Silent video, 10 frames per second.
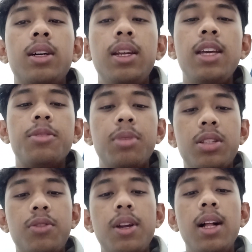Next
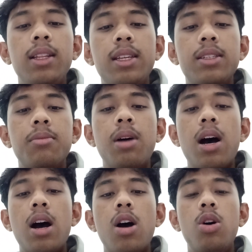material is
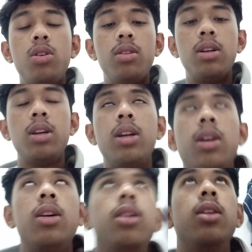about
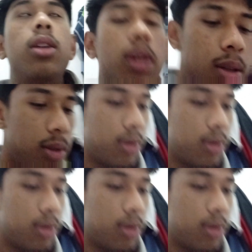uh,